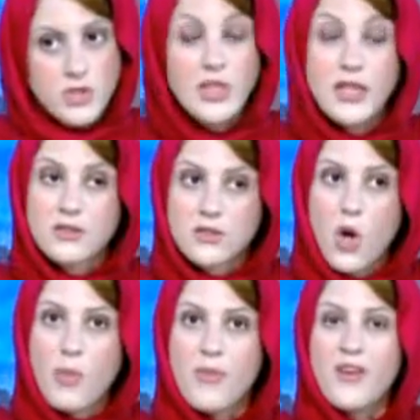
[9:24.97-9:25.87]
Yes,
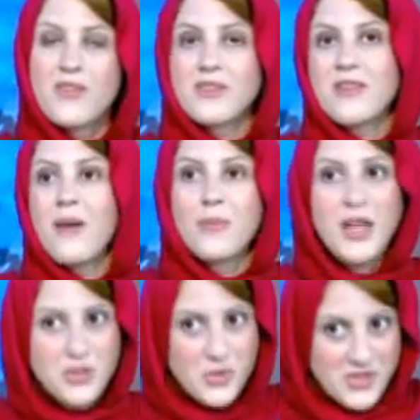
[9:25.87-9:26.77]
copy, but it's not
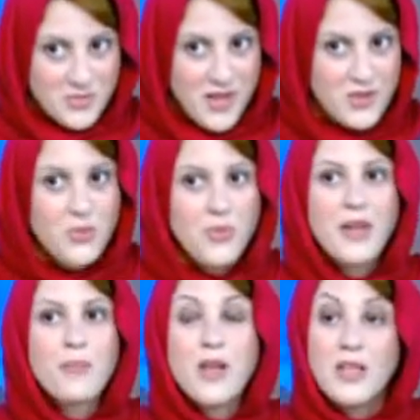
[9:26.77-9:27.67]
plagiarism. I don't
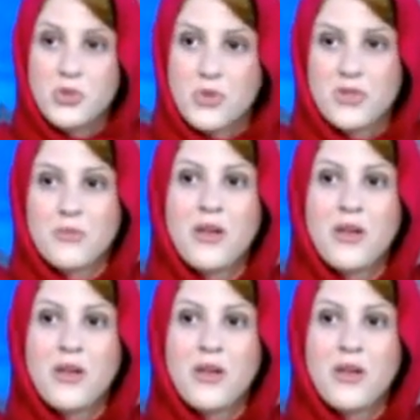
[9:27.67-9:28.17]
mean plagiarism, but